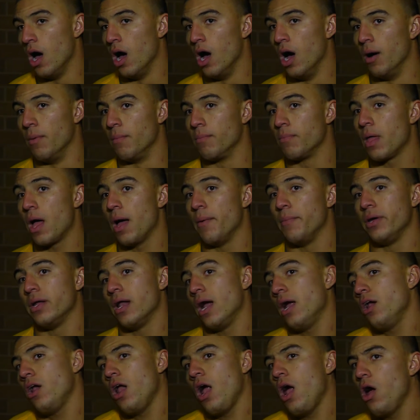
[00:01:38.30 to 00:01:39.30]
Um, I mean,
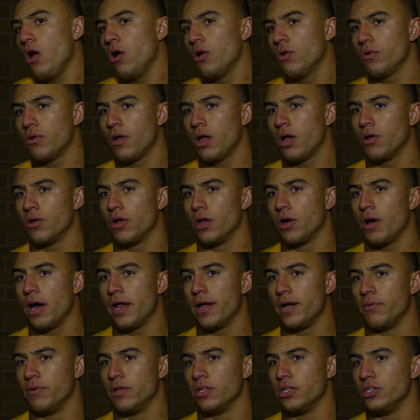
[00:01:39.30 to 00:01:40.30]
I, I, don't, I don't know.
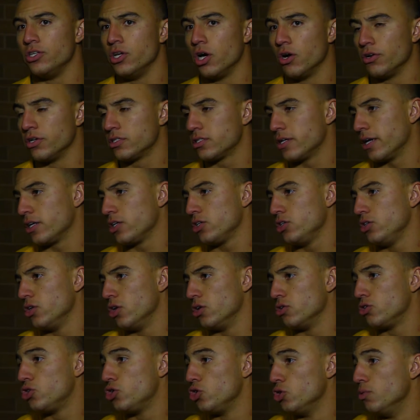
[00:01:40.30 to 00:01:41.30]
I didn't really notice like you
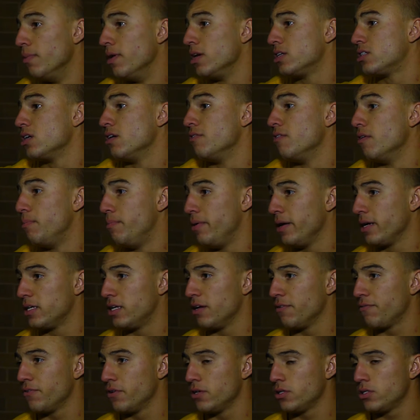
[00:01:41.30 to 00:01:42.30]
know too much of a big
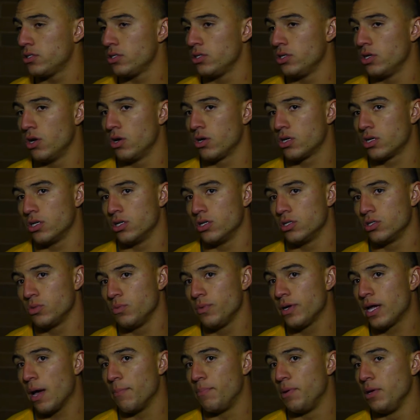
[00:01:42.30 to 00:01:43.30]
difference, you know, because
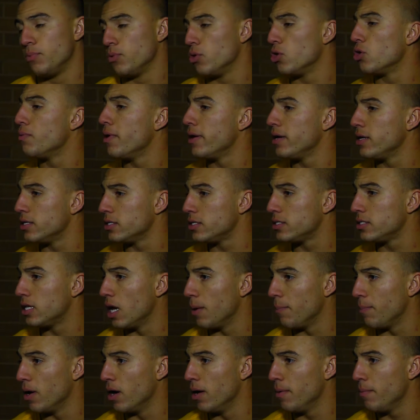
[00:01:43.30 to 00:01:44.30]
we got people who are ready to
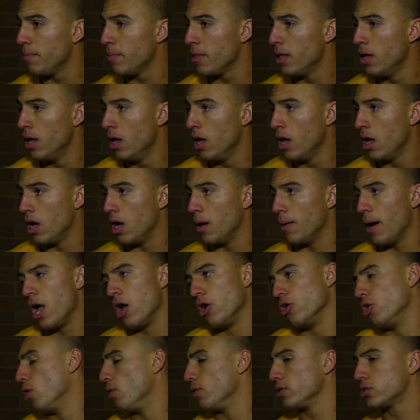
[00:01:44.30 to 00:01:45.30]
step up. Um, I
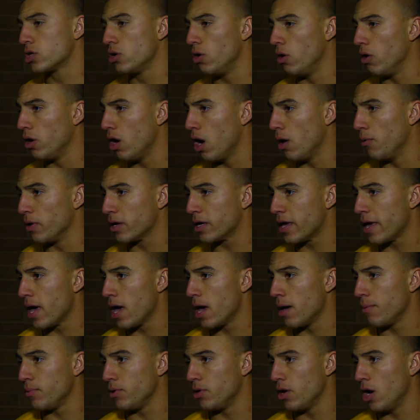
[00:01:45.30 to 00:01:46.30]
don't know what's going on with
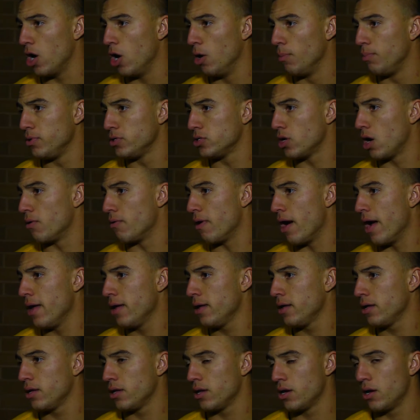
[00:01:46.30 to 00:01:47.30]
Cam. You know, I hope he's all
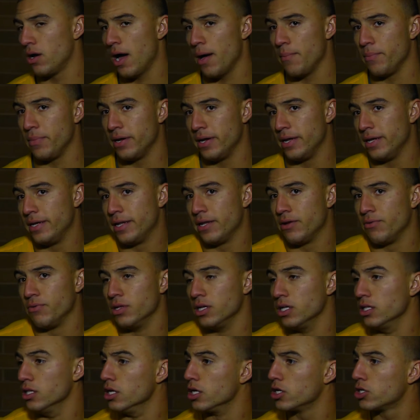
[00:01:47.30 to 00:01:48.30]
right. You know, I mean, it didn't
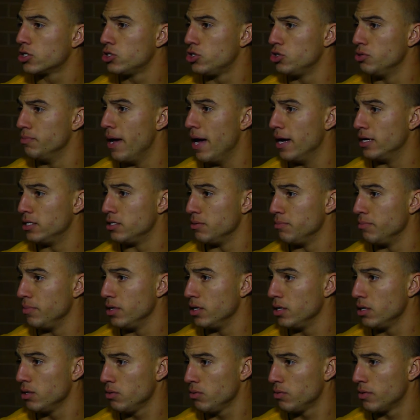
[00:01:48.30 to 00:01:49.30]
really look too bad to
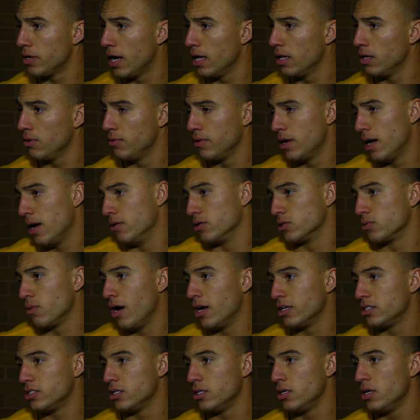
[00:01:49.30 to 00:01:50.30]
me when I when I was
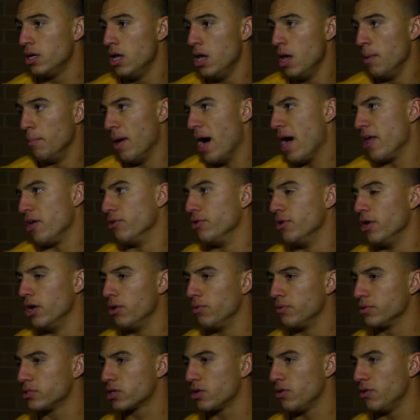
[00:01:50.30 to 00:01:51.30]
watching, but I don't
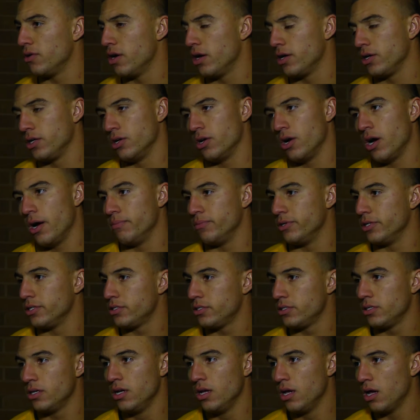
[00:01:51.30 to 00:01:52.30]
know what's going on. You know, I'm
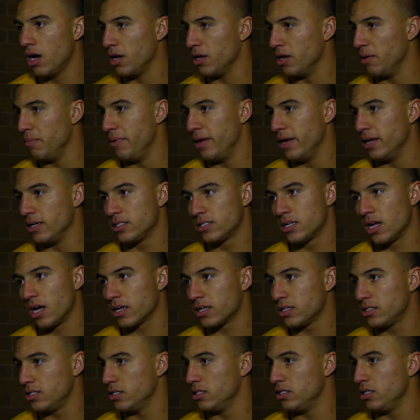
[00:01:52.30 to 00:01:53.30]
just on the bench
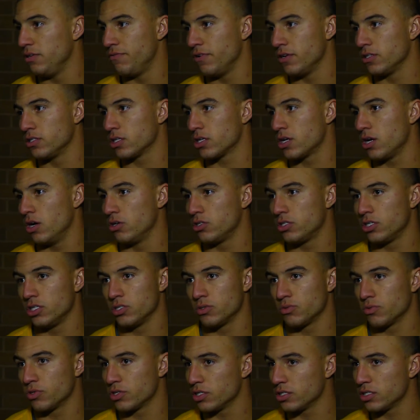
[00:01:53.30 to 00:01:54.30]
talking to defensive
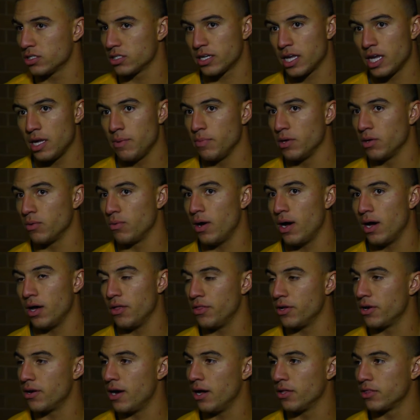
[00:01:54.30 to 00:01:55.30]
coaches. We're just scheming while
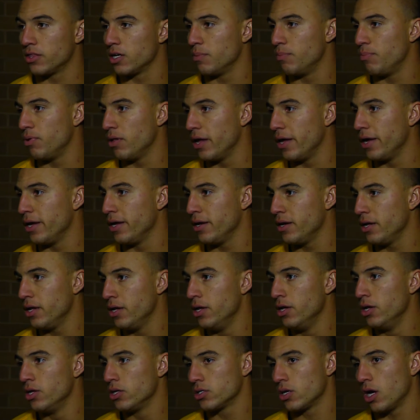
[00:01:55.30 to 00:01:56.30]
they're out there playing.
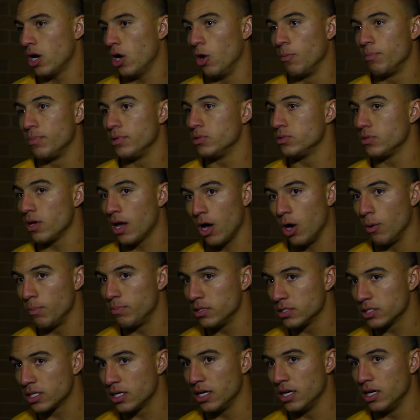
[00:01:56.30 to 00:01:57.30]
So I hope he's I hope
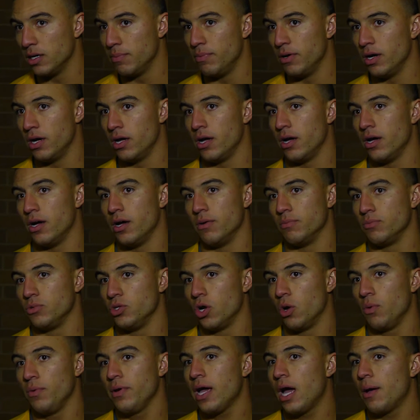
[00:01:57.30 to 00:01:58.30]
he's good. But um, you
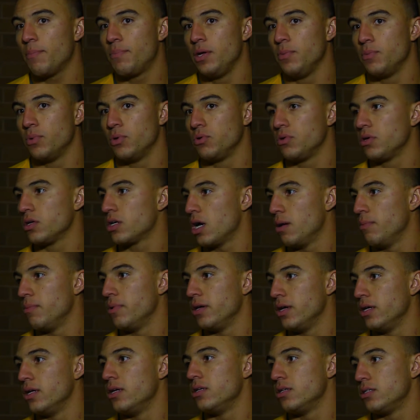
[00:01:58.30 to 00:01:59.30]
know, we got people who can come
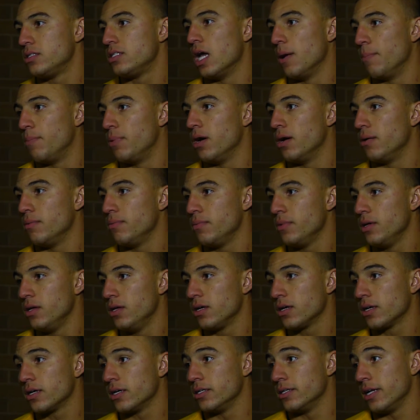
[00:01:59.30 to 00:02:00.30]
in and step up
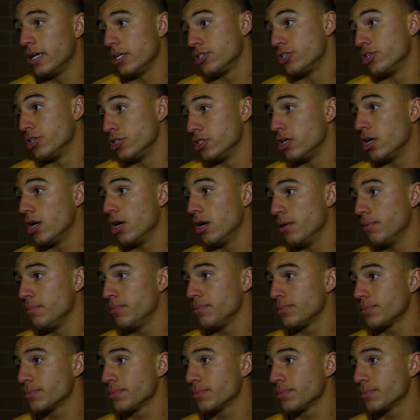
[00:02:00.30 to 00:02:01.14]
because that's their job.